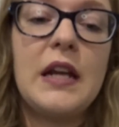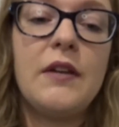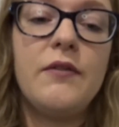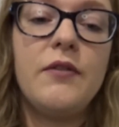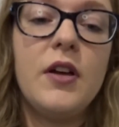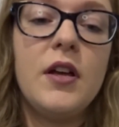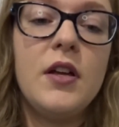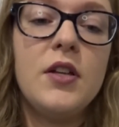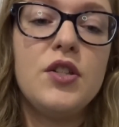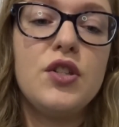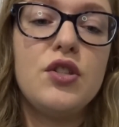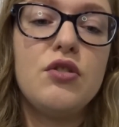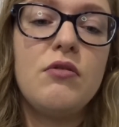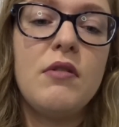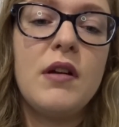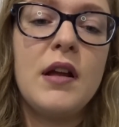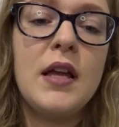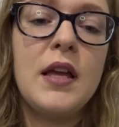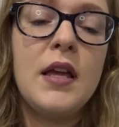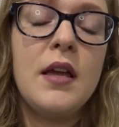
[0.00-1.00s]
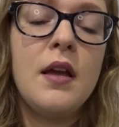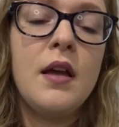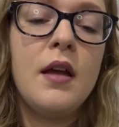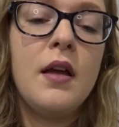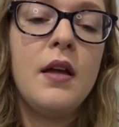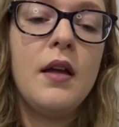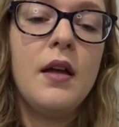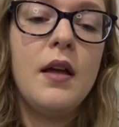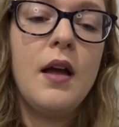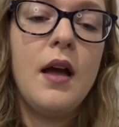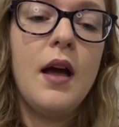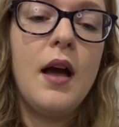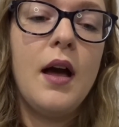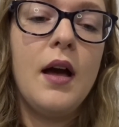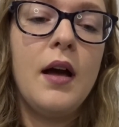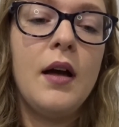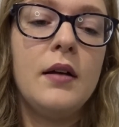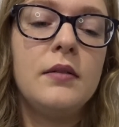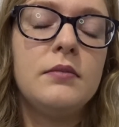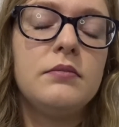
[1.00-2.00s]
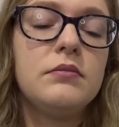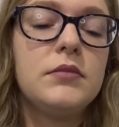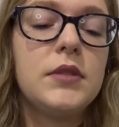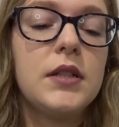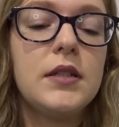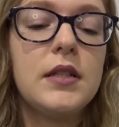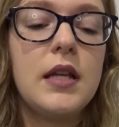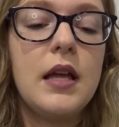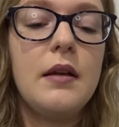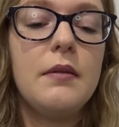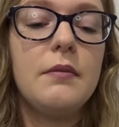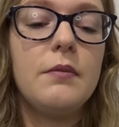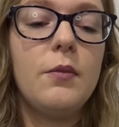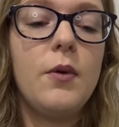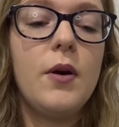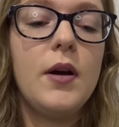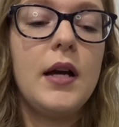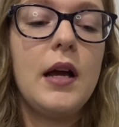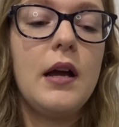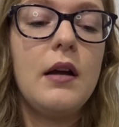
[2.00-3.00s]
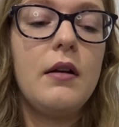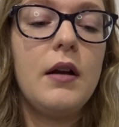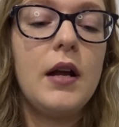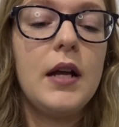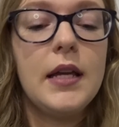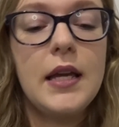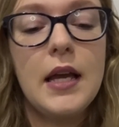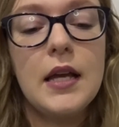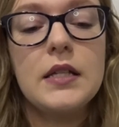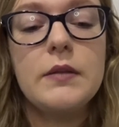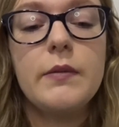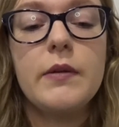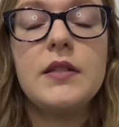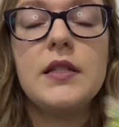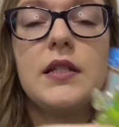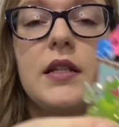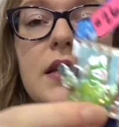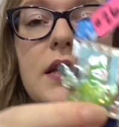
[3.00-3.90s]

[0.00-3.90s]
anniversary. Does that work out right? Yeah, I suppose it